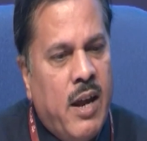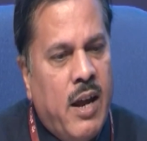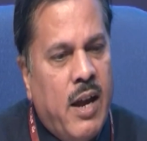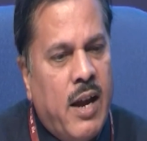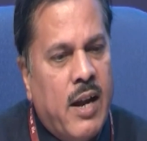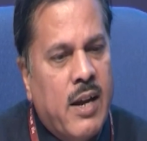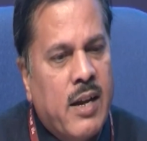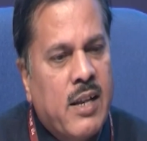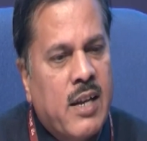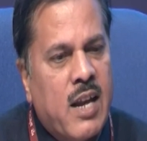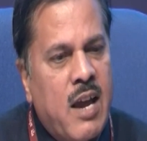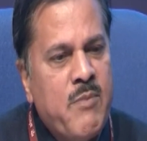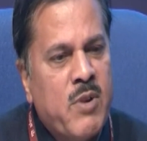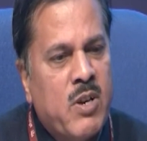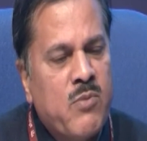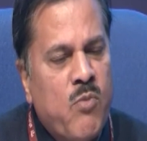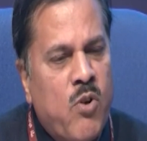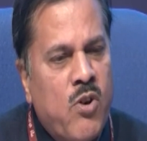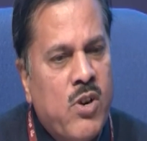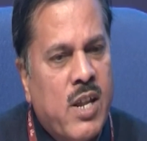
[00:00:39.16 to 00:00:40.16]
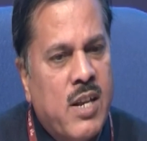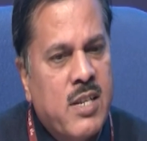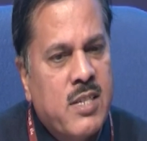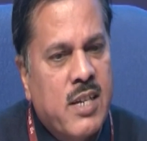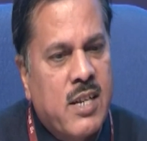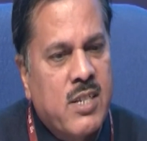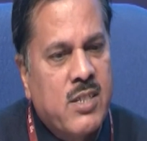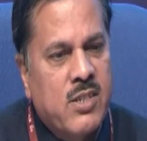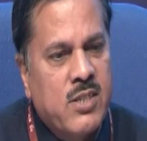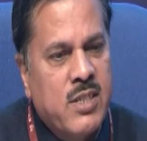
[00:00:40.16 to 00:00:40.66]
and climate
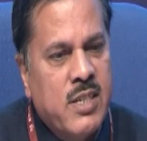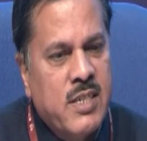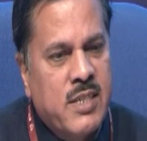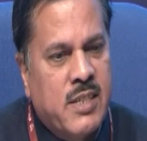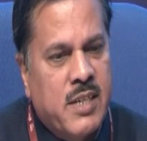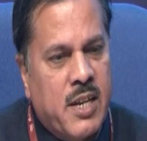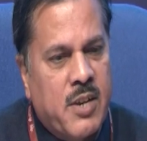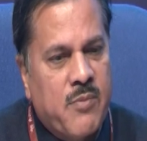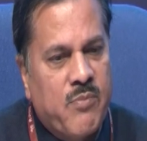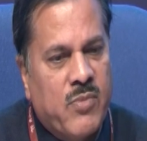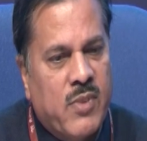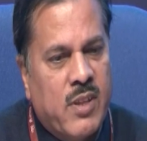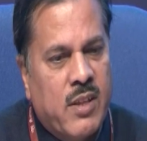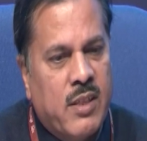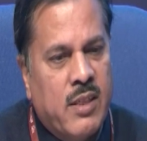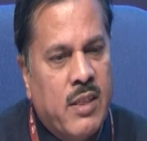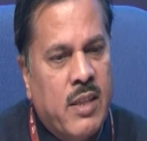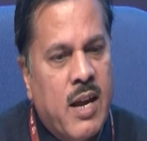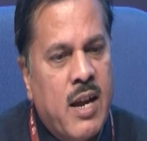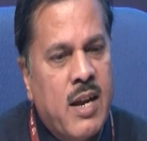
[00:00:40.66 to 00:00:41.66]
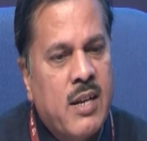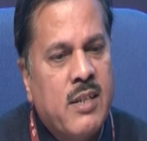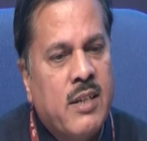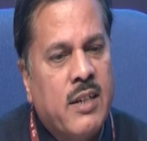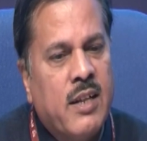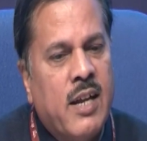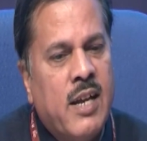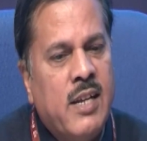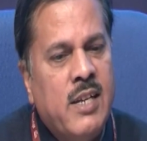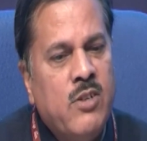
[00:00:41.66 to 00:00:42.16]
models are suggesting
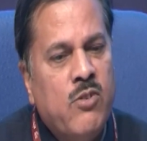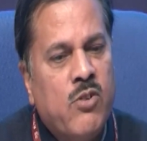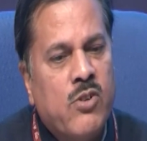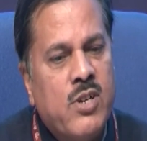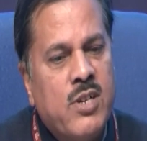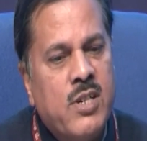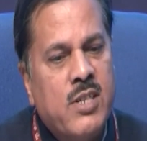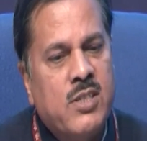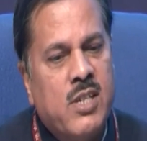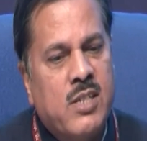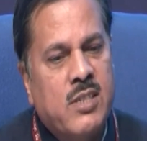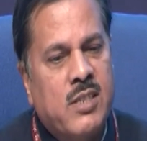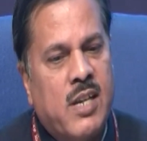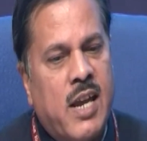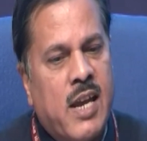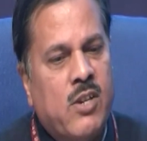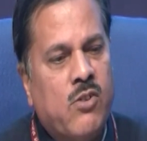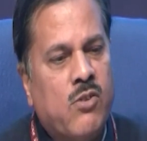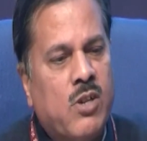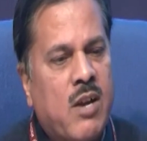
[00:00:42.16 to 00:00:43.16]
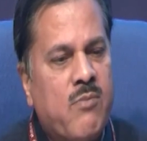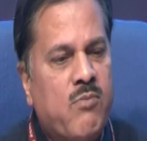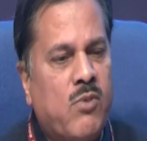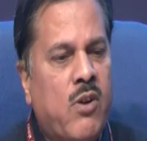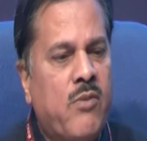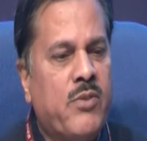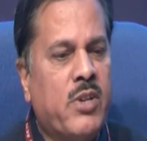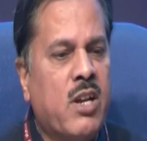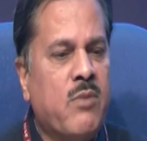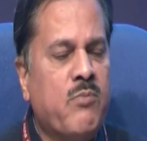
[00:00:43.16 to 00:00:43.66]
that El Nino conditions like to
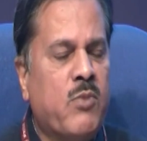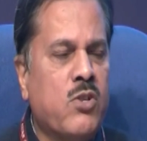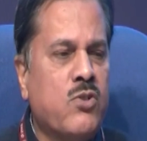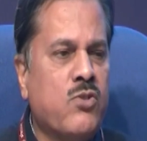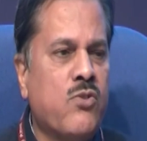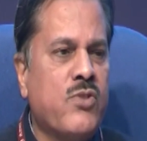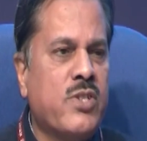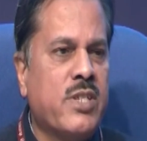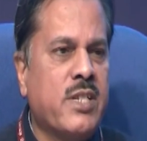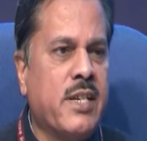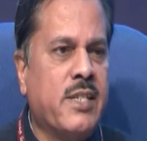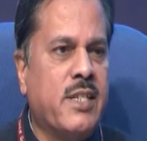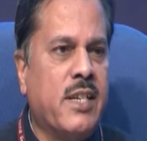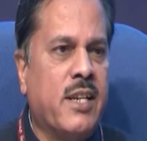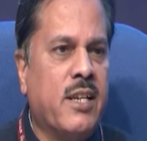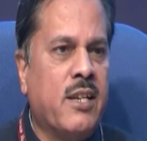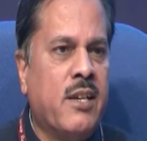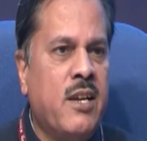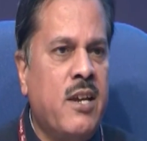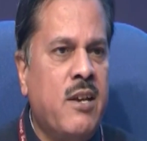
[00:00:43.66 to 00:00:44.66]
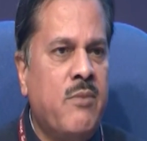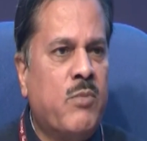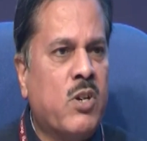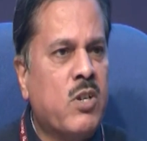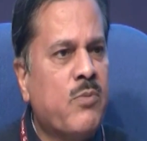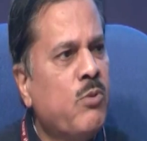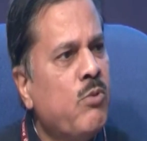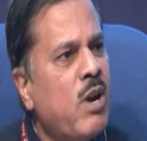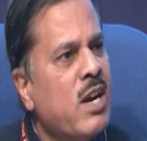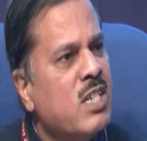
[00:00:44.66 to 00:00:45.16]
develop during monsoon season.
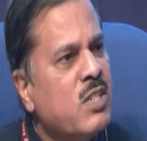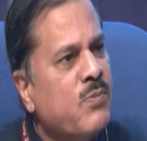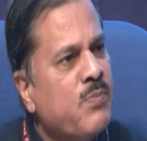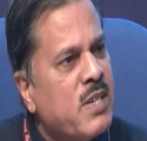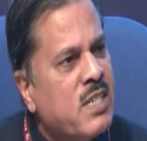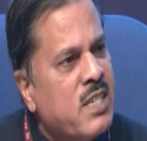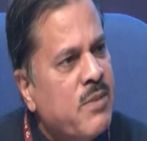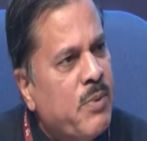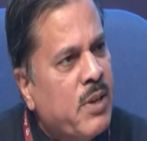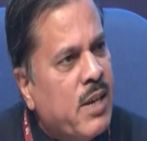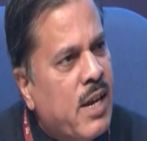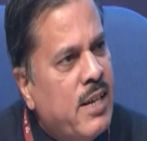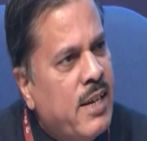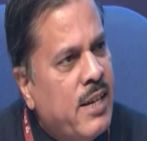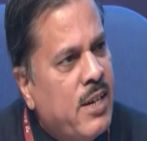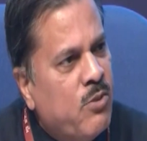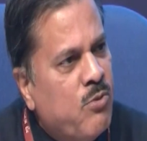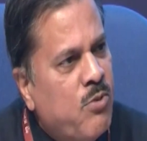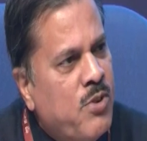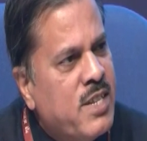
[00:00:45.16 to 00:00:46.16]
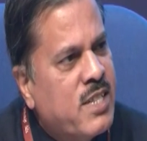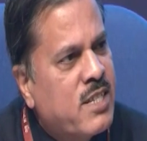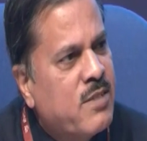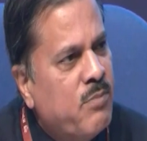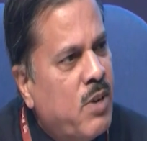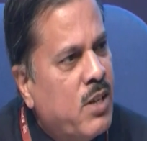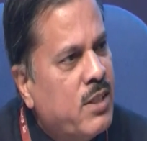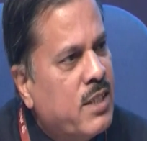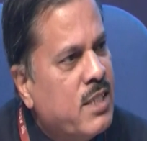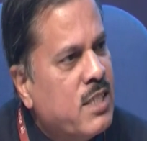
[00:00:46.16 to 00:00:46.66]
But if you want specifically in which
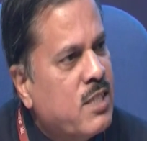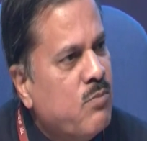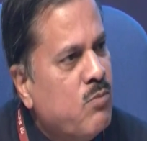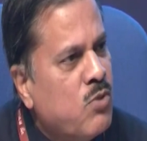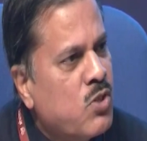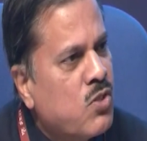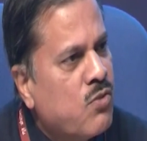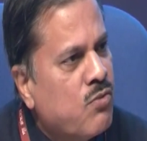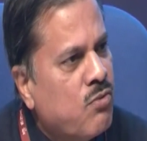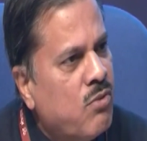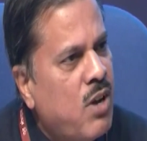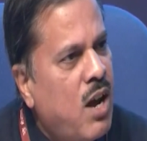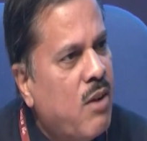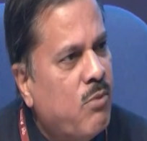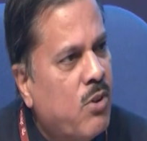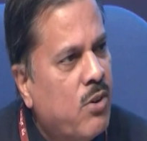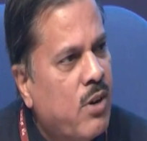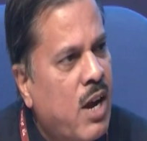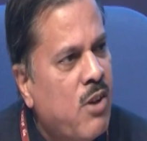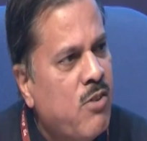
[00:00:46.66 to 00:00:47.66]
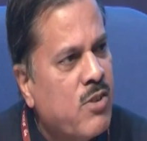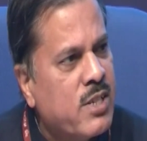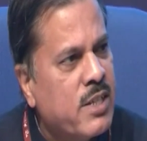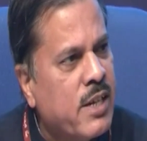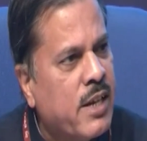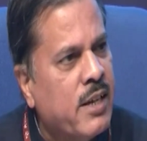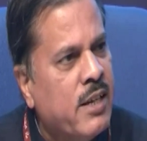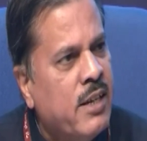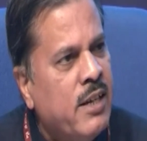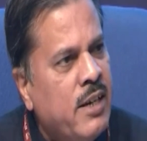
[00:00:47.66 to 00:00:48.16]
month it's most probable, I will
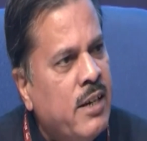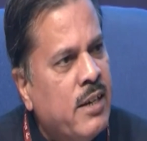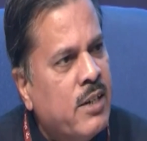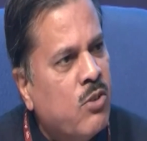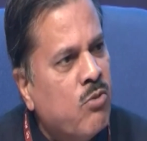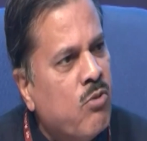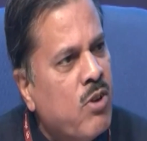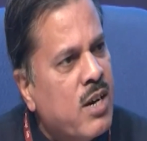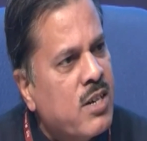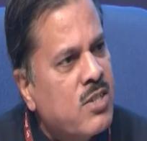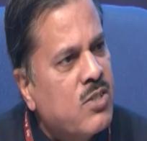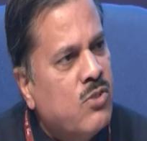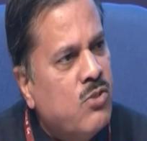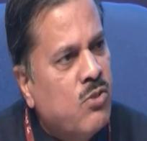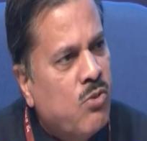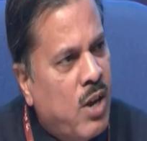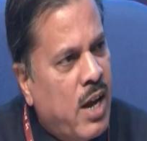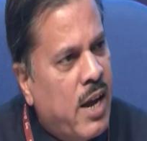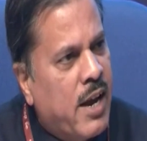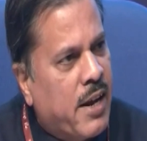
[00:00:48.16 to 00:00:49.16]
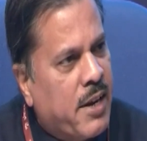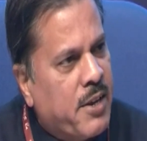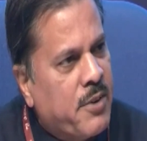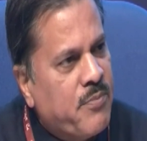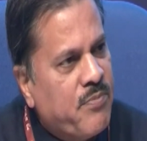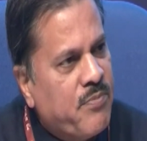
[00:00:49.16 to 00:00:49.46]
say towards July,